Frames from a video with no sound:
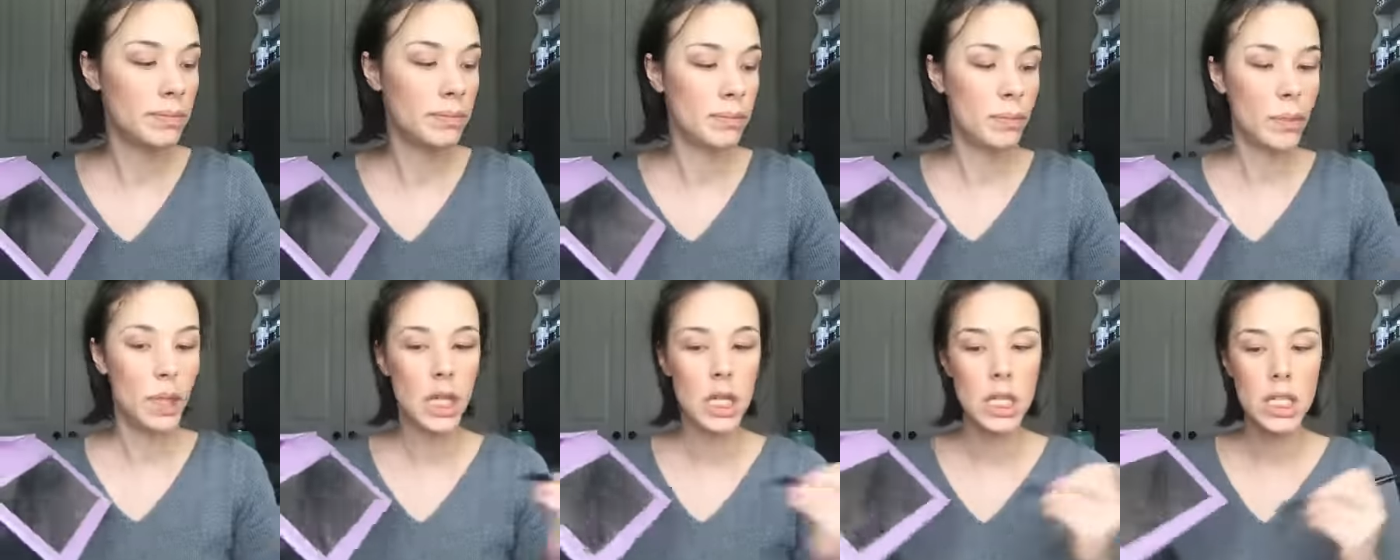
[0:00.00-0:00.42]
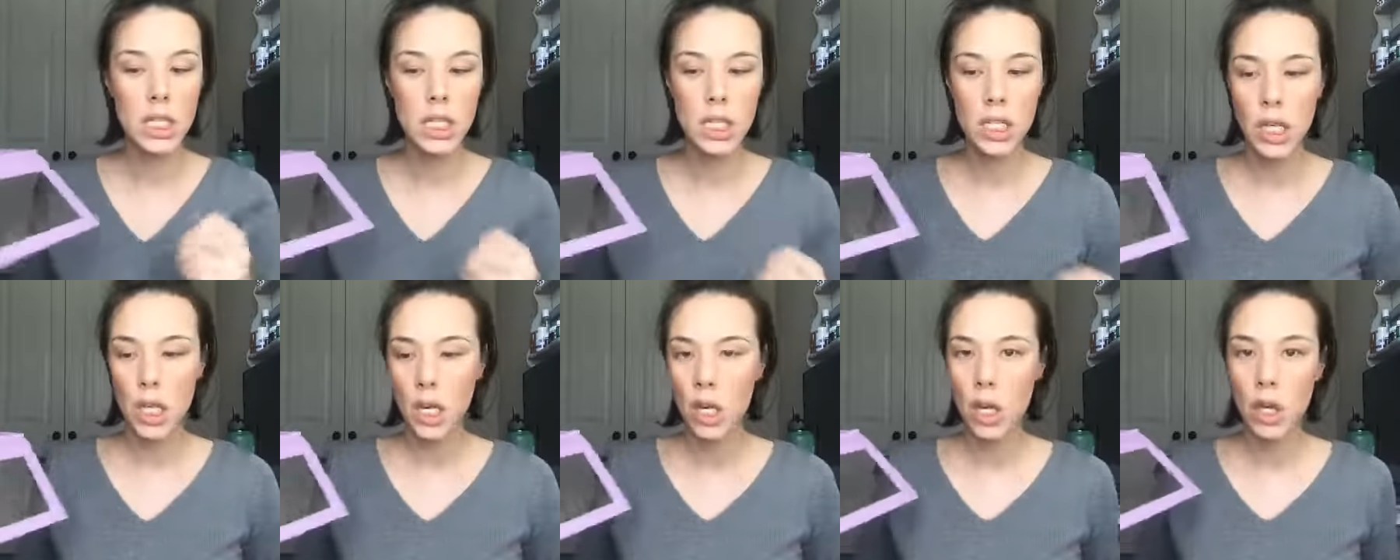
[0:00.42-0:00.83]
But,
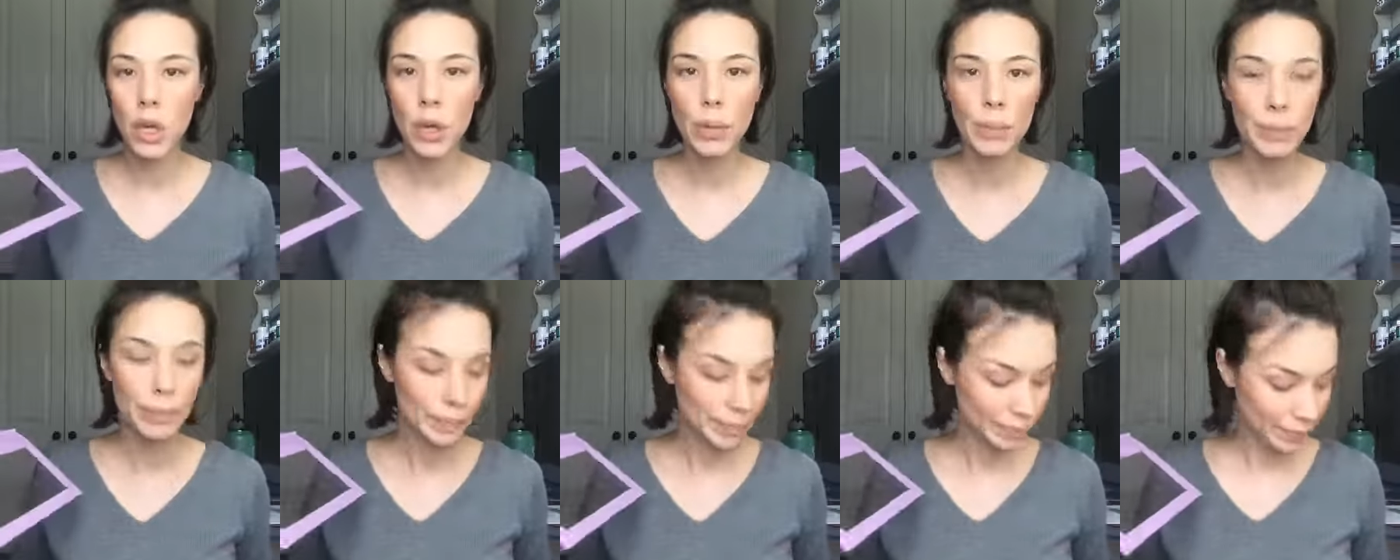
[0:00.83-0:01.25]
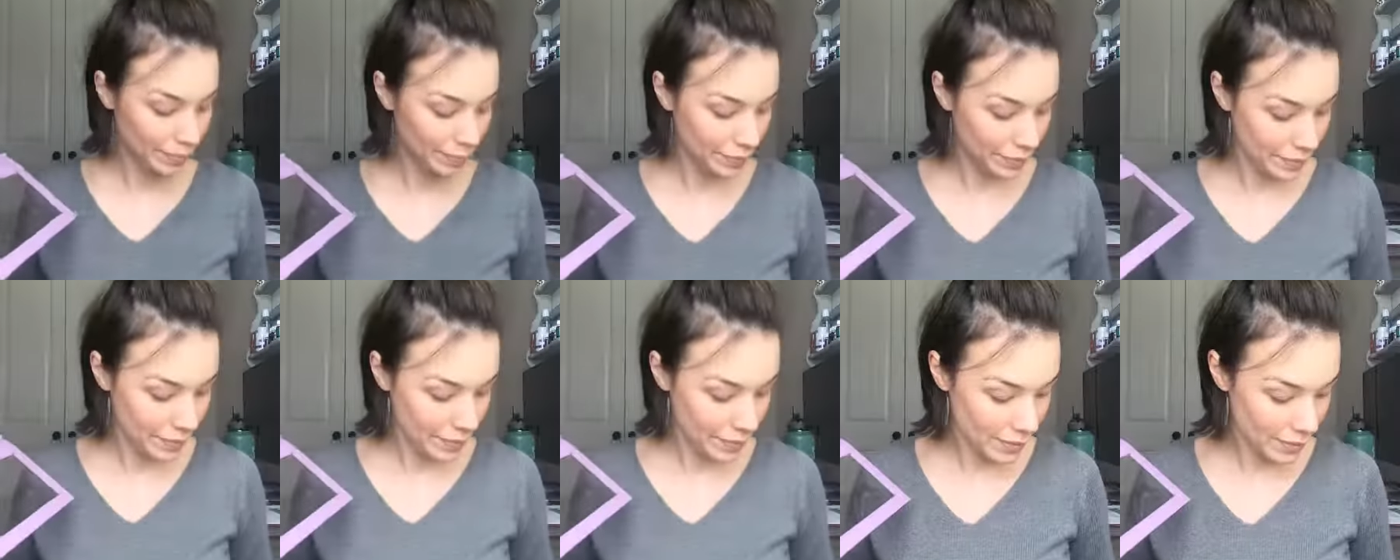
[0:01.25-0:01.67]
you
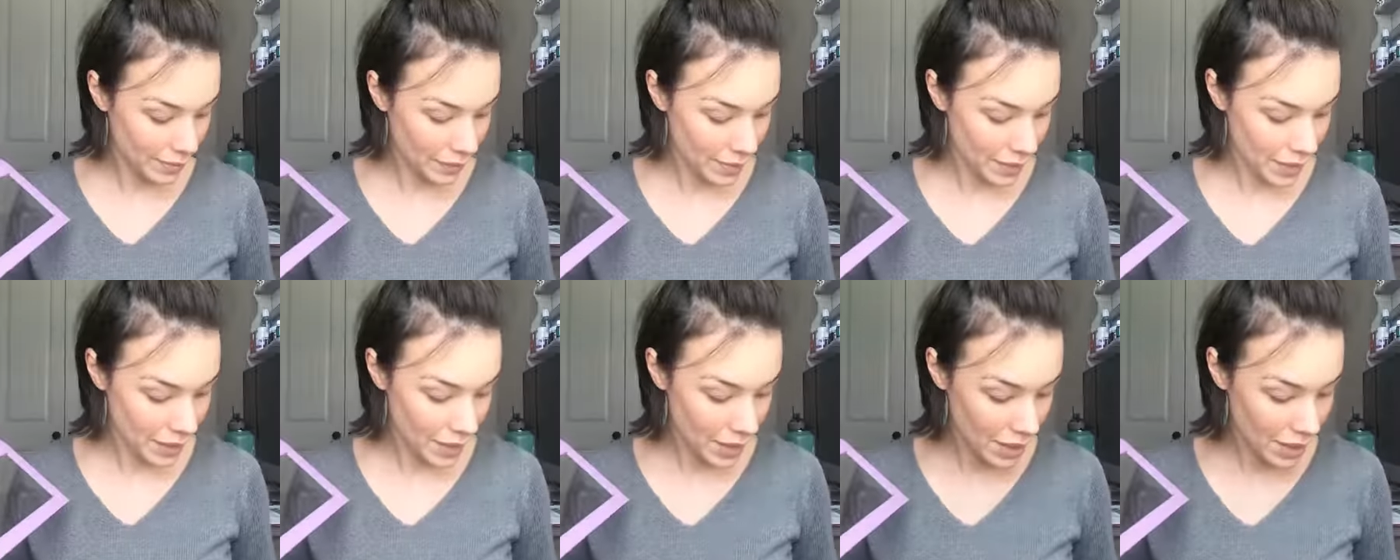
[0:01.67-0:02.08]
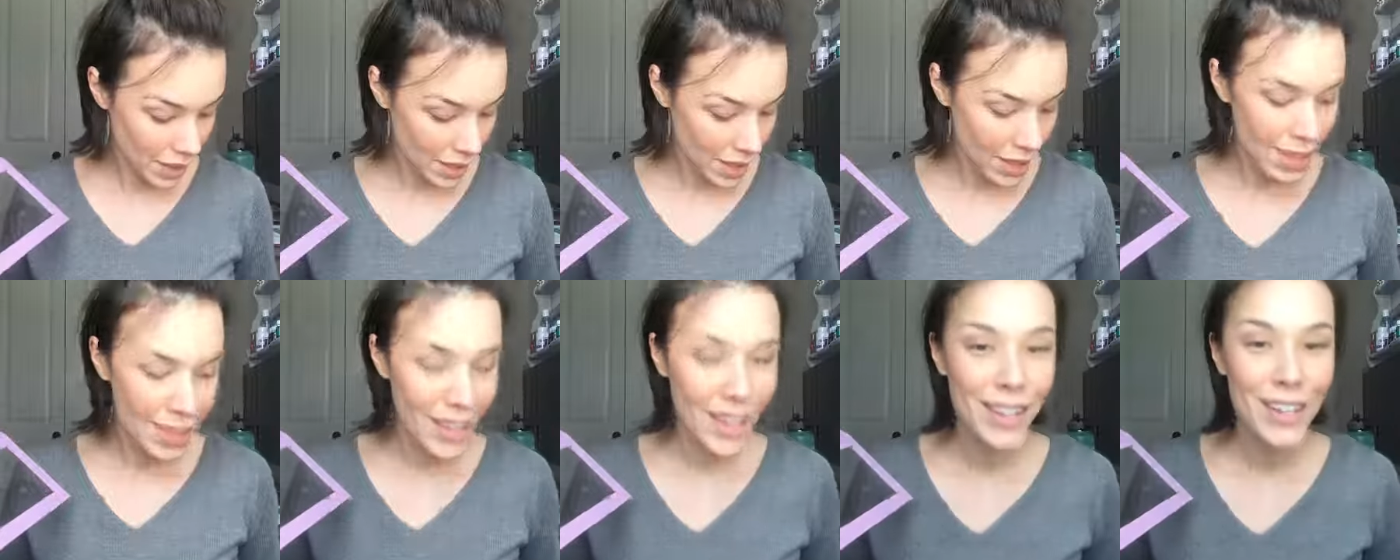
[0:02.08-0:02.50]
know,
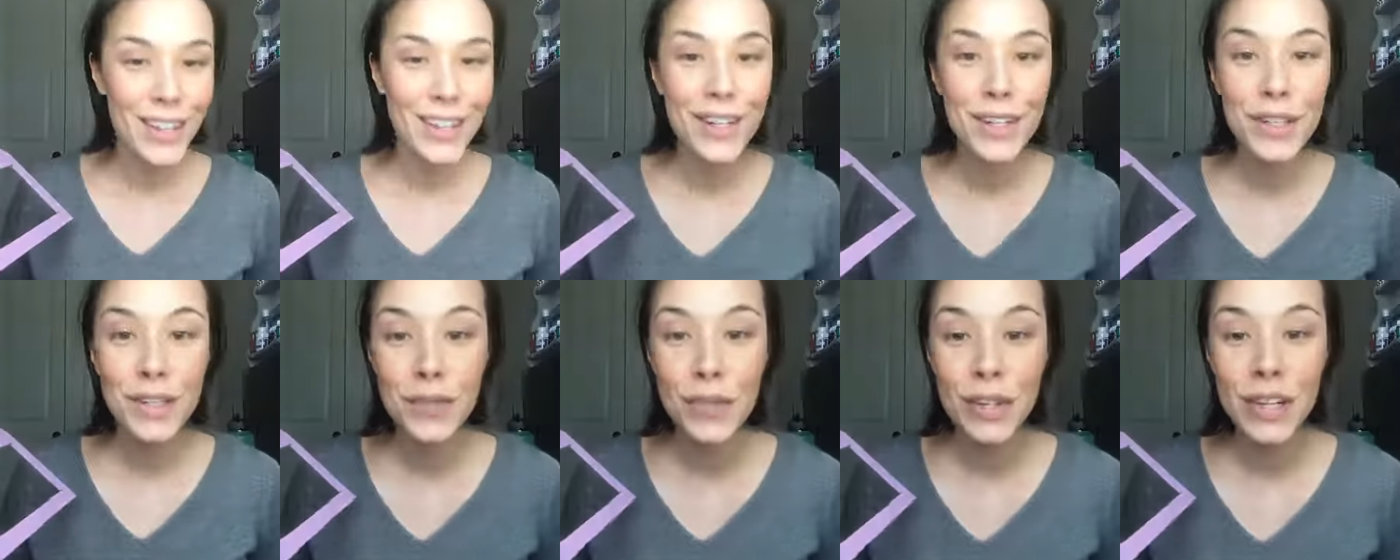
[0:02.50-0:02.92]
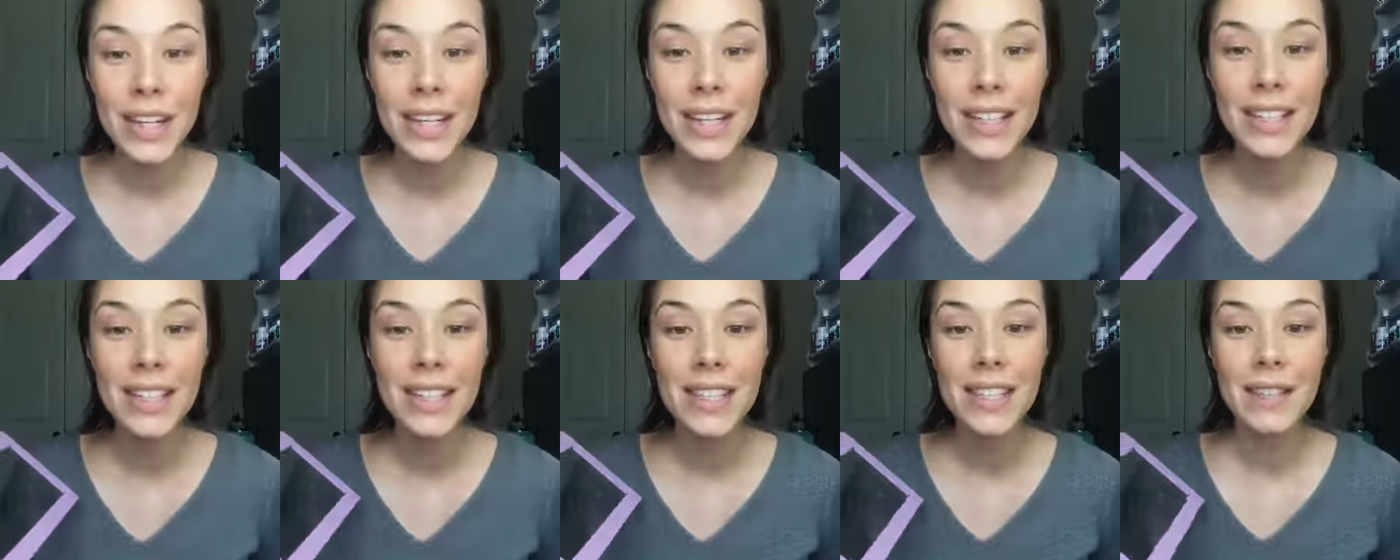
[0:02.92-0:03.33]
thank goodness for
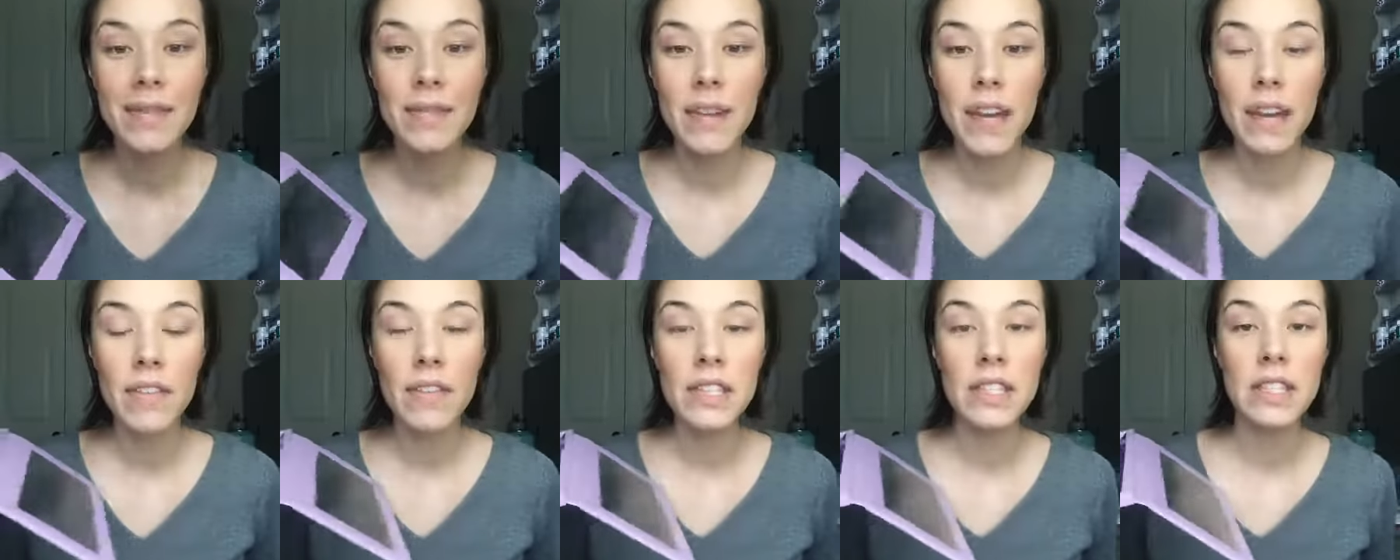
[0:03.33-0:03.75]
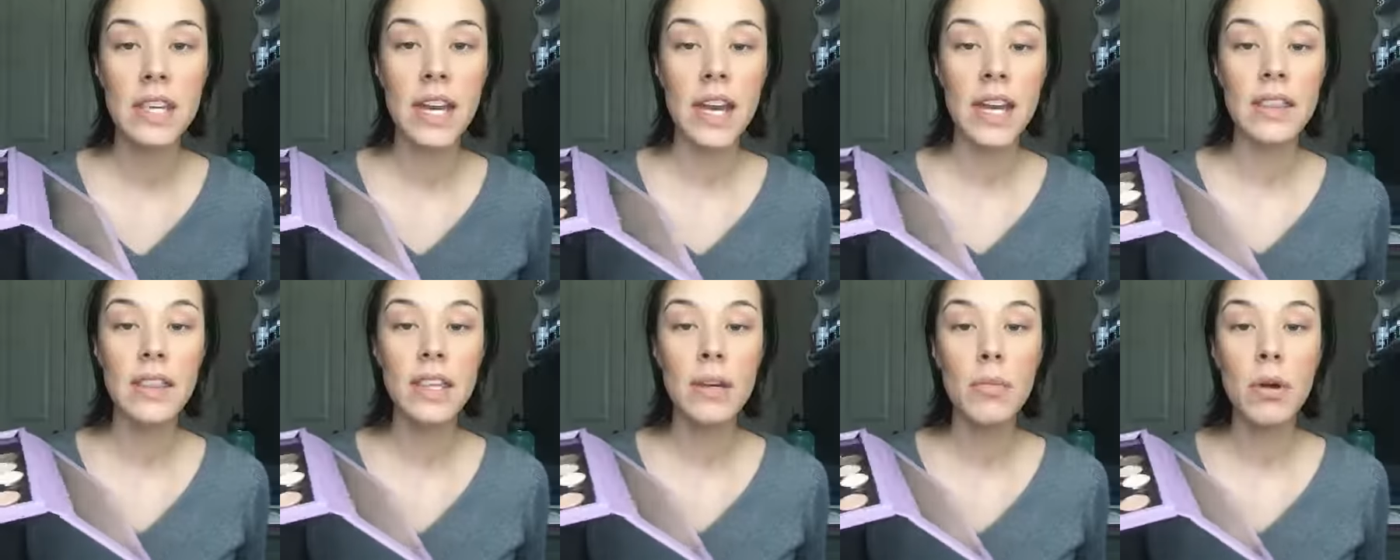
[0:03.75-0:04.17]
kids. I've
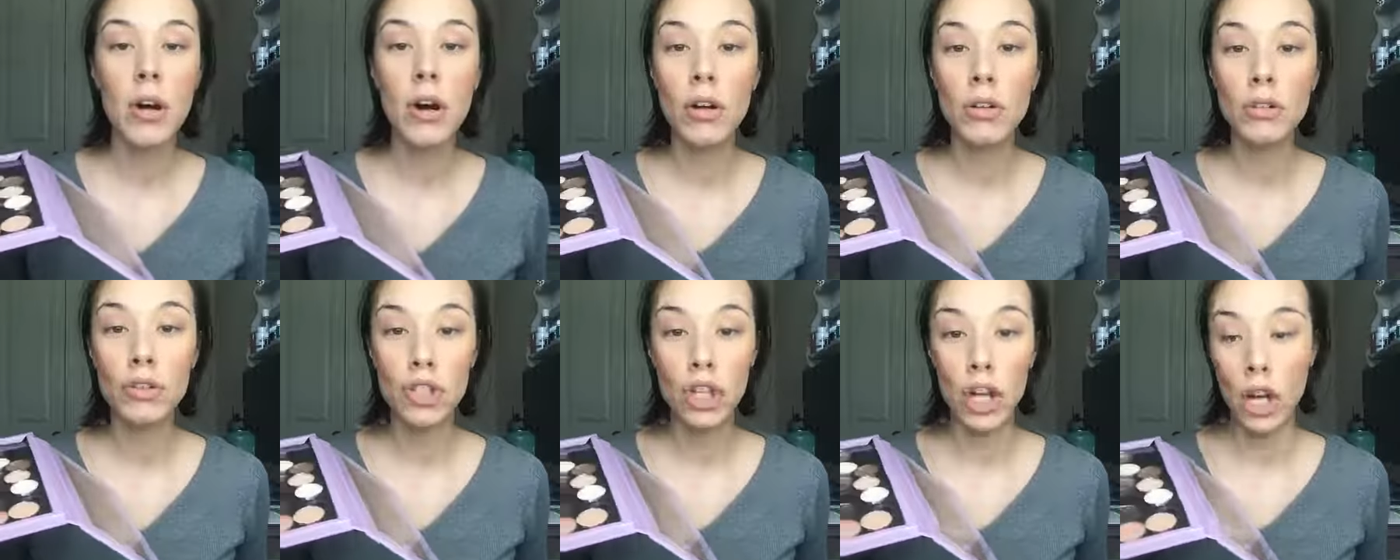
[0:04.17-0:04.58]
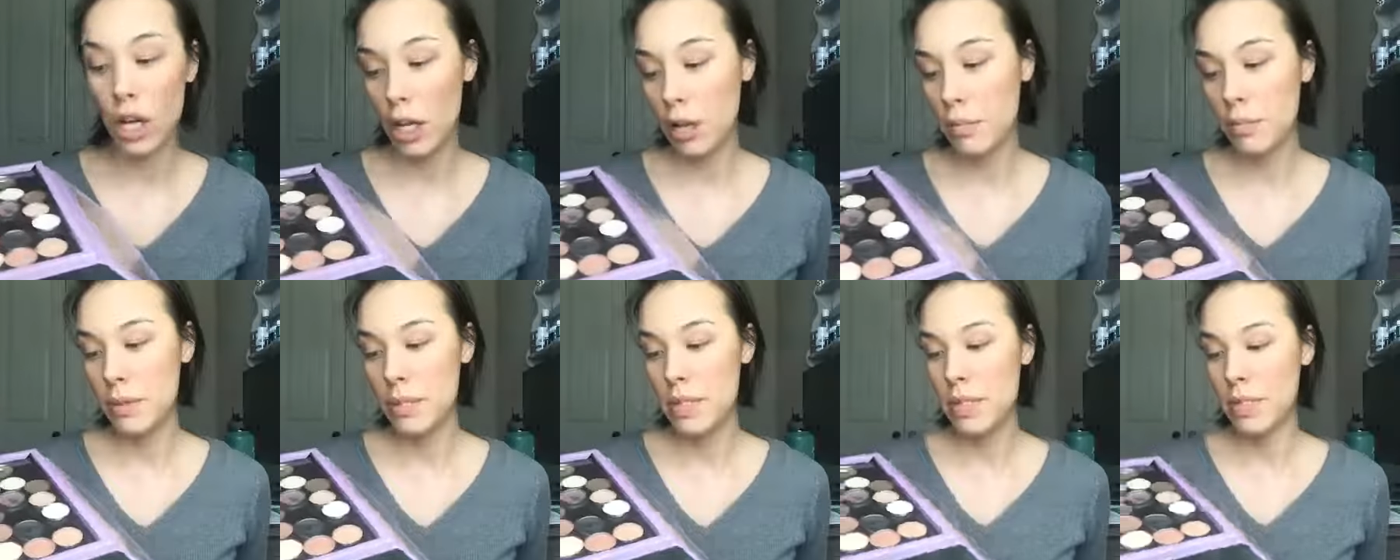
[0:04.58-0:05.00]
assigned them all
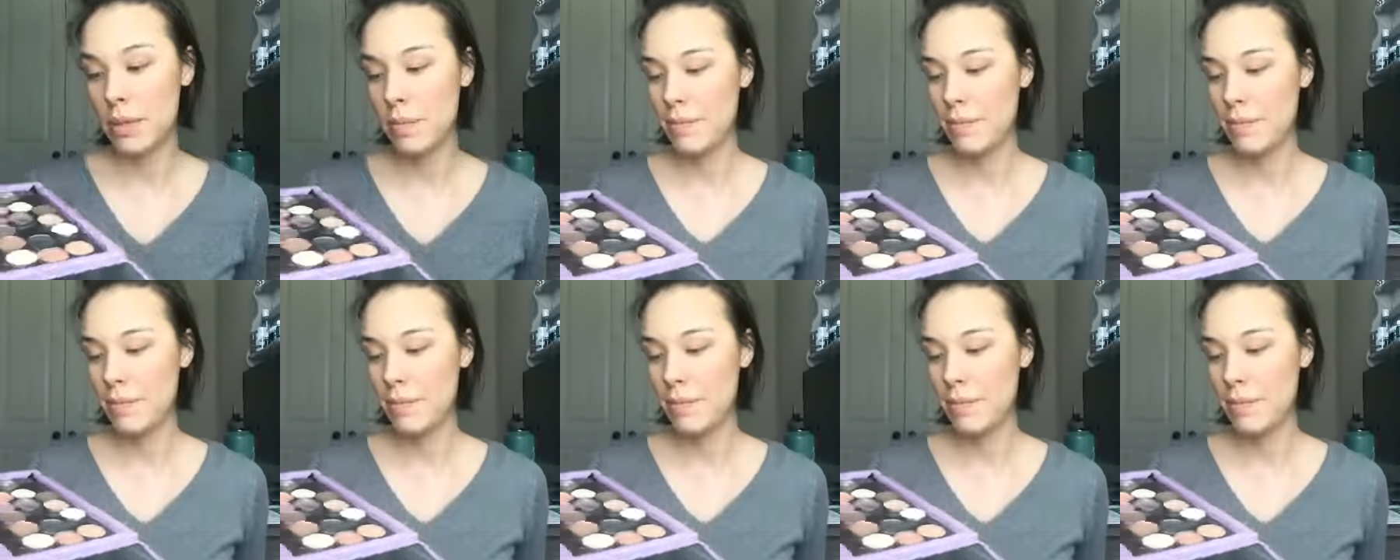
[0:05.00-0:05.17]
jobs.